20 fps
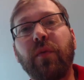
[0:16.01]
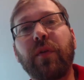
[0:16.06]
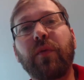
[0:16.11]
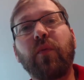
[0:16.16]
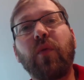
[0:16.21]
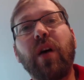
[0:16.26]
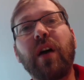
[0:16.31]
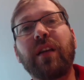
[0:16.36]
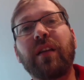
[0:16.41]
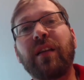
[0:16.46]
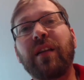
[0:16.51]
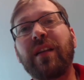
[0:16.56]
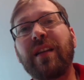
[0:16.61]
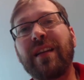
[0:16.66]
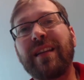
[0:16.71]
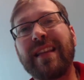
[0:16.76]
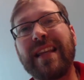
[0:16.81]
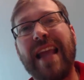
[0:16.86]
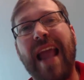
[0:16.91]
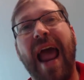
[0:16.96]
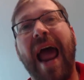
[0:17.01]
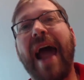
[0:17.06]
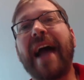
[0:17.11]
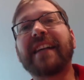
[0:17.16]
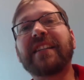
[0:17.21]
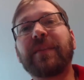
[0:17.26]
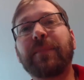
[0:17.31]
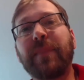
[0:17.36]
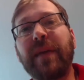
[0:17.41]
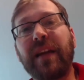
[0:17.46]
with what the
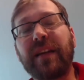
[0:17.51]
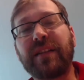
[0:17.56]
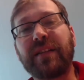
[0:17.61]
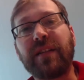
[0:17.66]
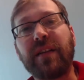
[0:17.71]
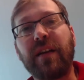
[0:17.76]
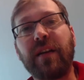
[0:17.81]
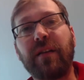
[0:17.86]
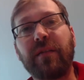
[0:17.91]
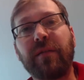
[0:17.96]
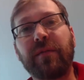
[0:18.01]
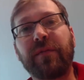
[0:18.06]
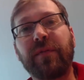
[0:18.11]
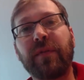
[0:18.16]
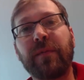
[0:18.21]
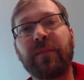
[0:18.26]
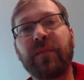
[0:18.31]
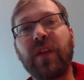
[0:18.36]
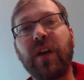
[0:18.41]
aspects of